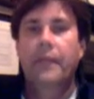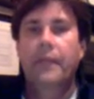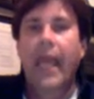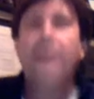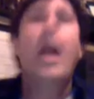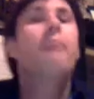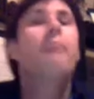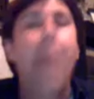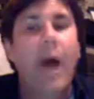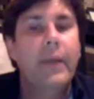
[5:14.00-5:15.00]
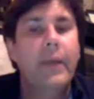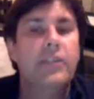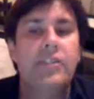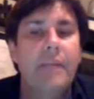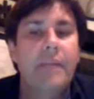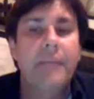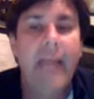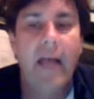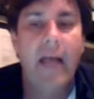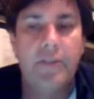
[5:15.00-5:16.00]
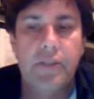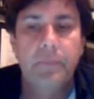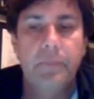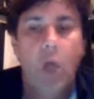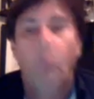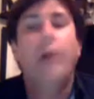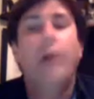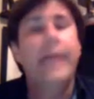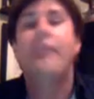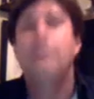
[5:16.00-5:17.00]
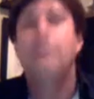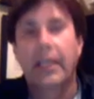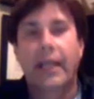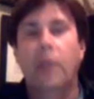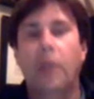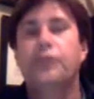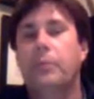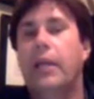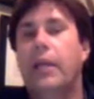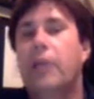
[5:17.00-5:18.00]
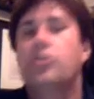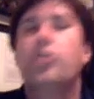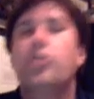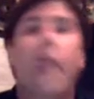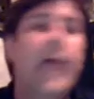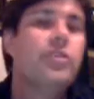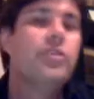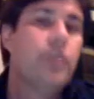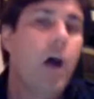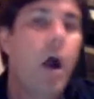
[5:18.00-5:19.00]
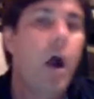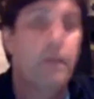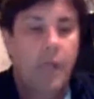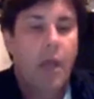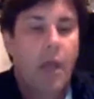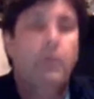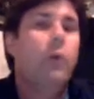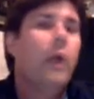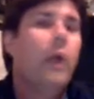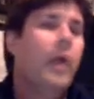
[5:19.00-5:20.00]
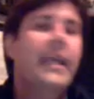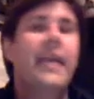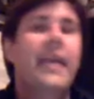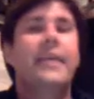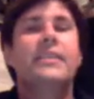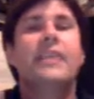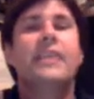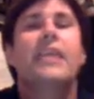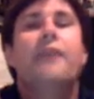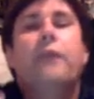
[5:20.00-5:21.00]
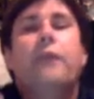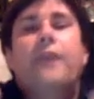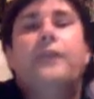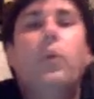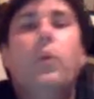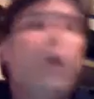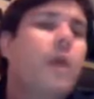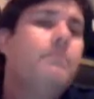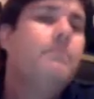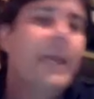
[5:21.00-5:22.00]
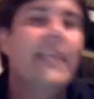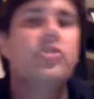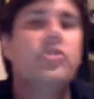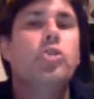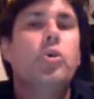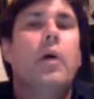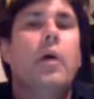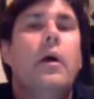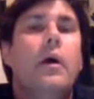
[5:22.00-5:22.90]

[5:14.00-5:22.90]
and not bowing to something else. Well, yes, it, it, goes from your ears to your head to your heart. But what I want to get is this: if if the word means to